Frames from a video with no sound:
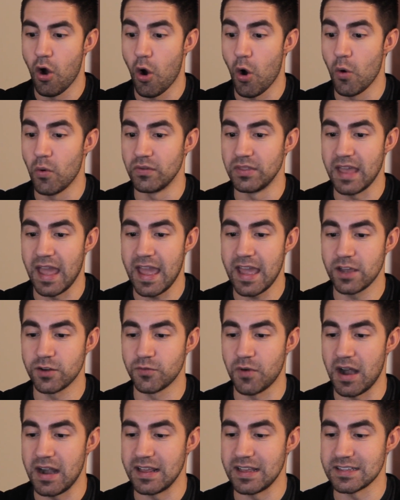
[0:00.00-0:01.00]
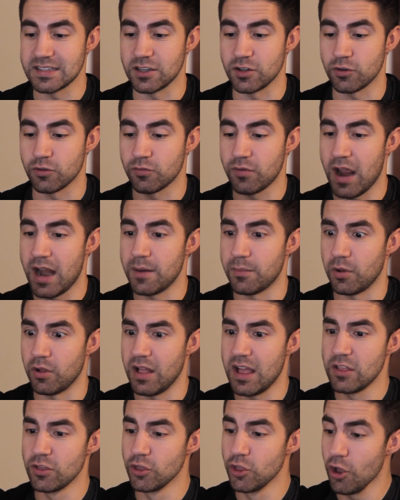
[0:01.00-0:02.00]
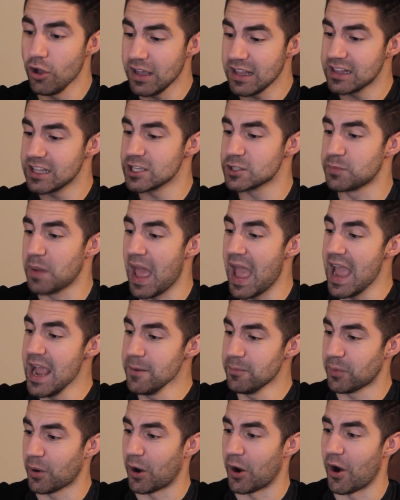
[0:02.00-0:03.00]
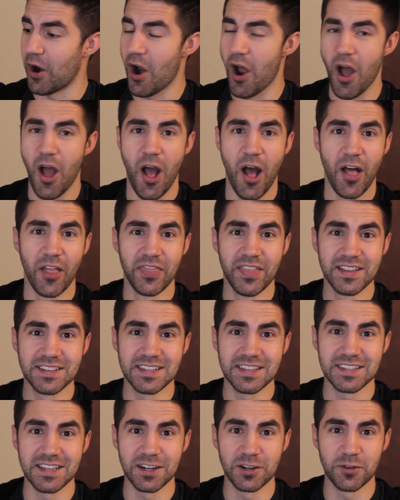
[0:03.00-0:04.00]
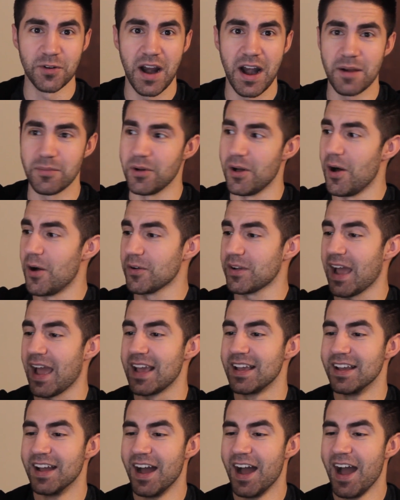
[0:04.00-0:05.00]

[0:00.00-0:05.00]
Oh, and the handwriting is incredible, and look at this paper. This is incredible. Okay.